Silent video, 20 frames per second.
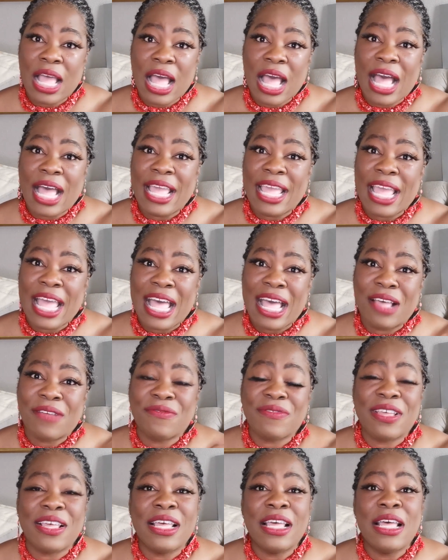I
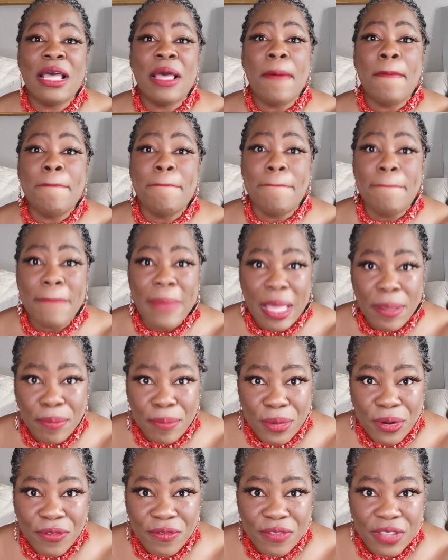have
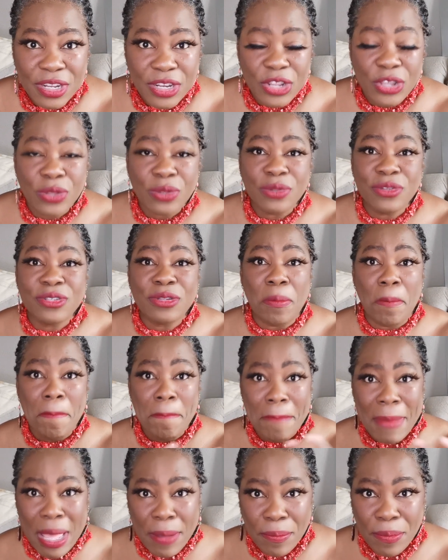member videos,
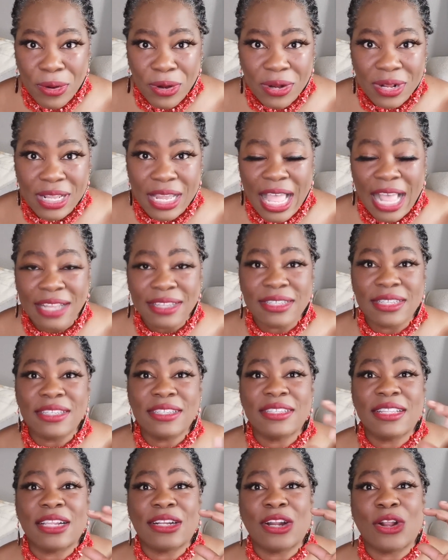member
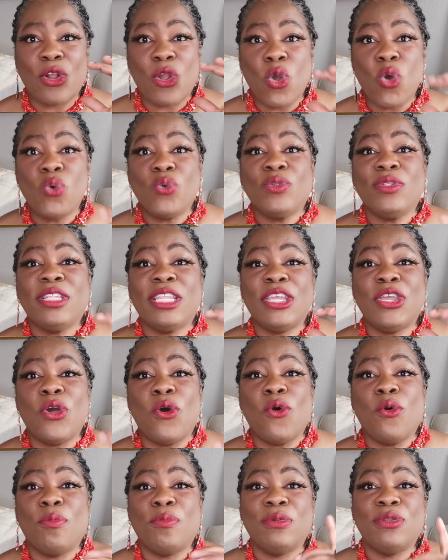classes that are only
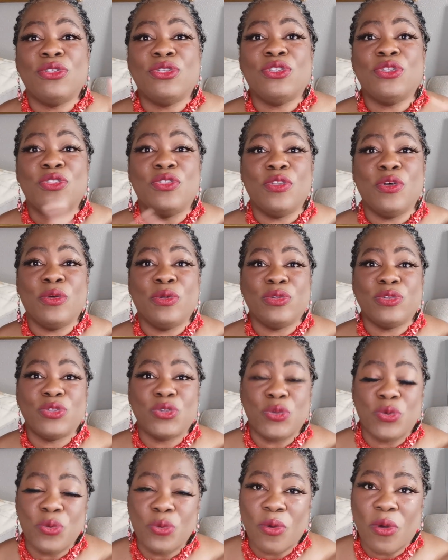open to those
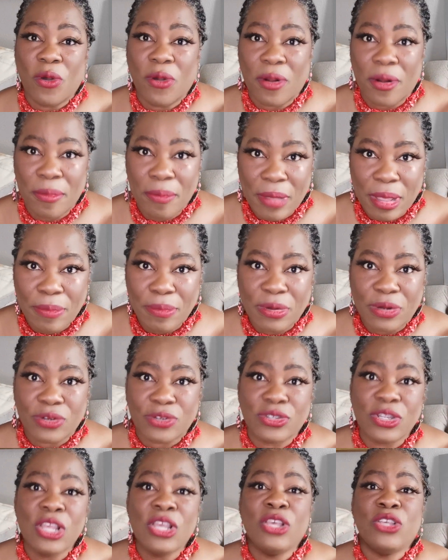who are
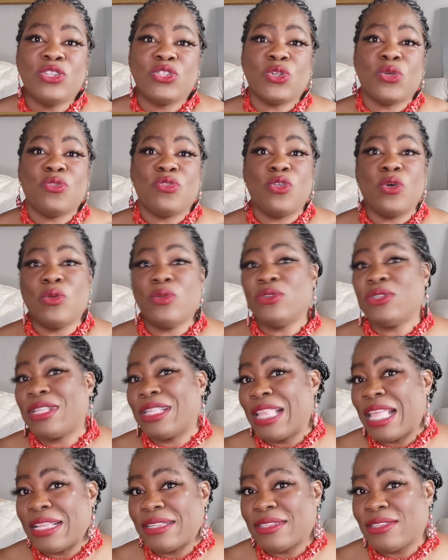members. So those
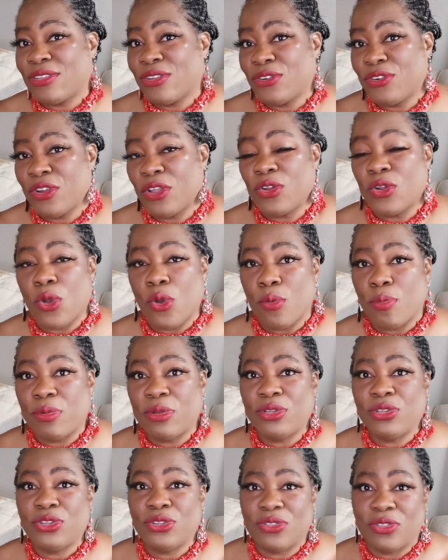classes are not
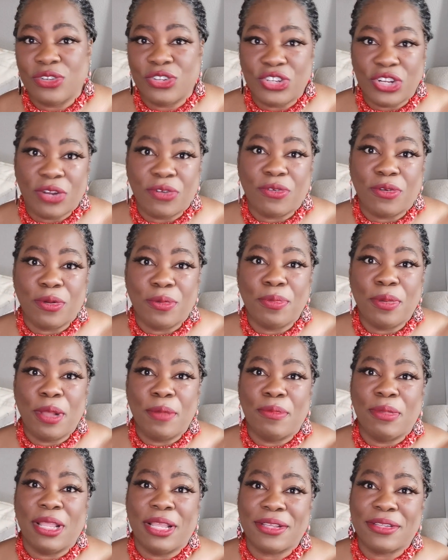open to the general
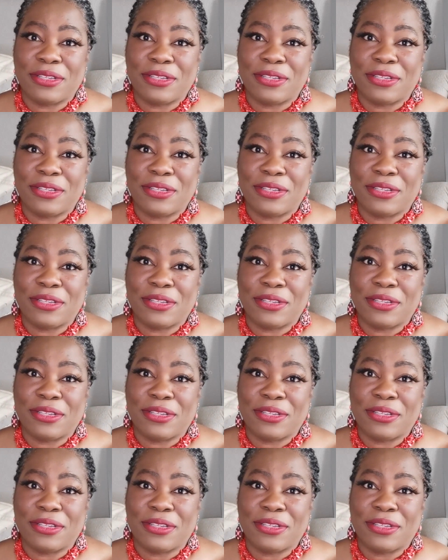public.